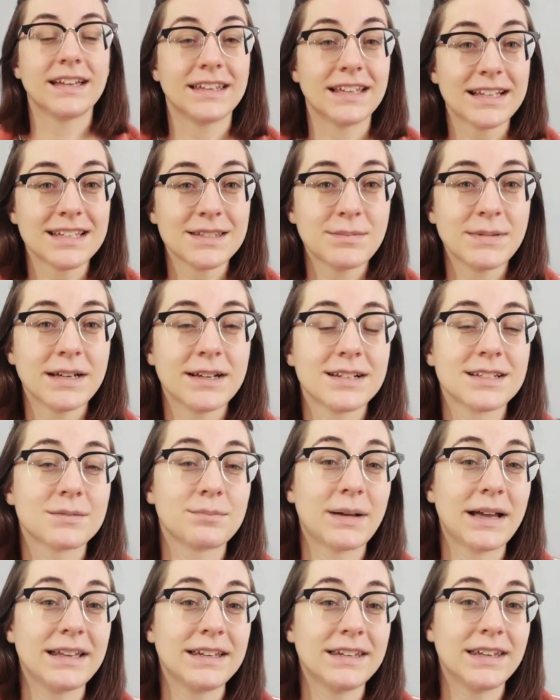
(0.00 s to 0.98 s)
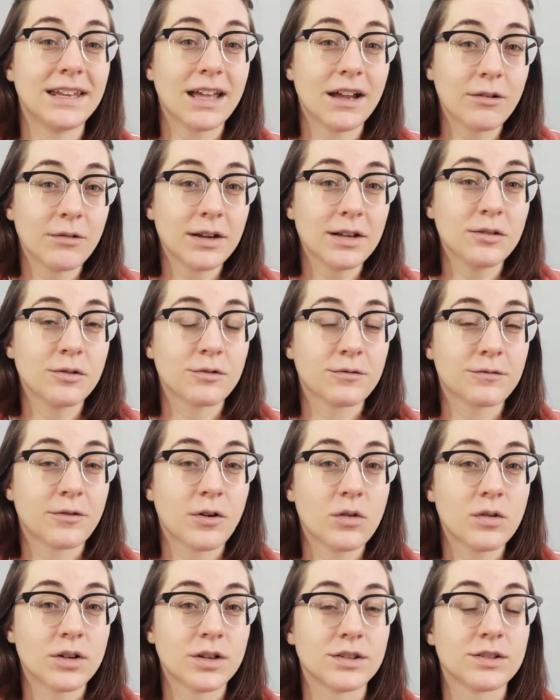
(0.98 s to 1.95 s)
And that's because by narrowing your
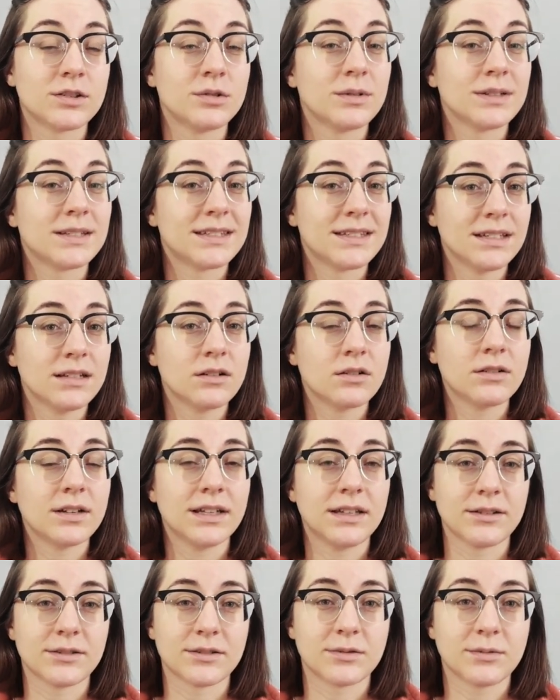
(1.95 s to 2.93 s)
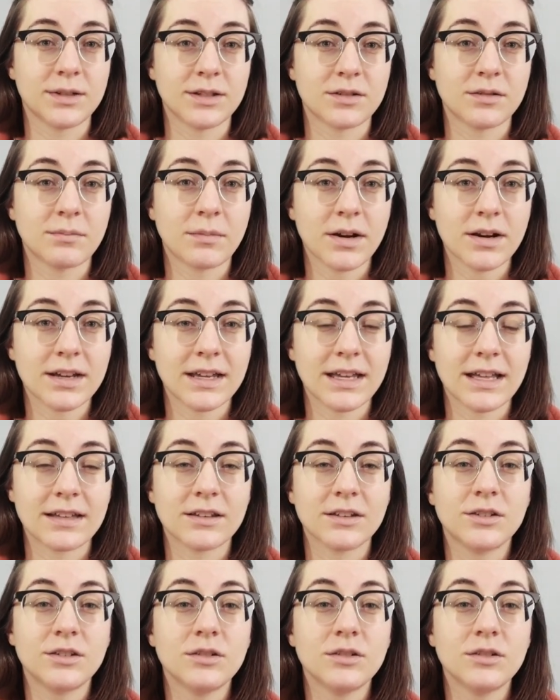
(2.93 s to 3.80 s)
focus to a single illustration market,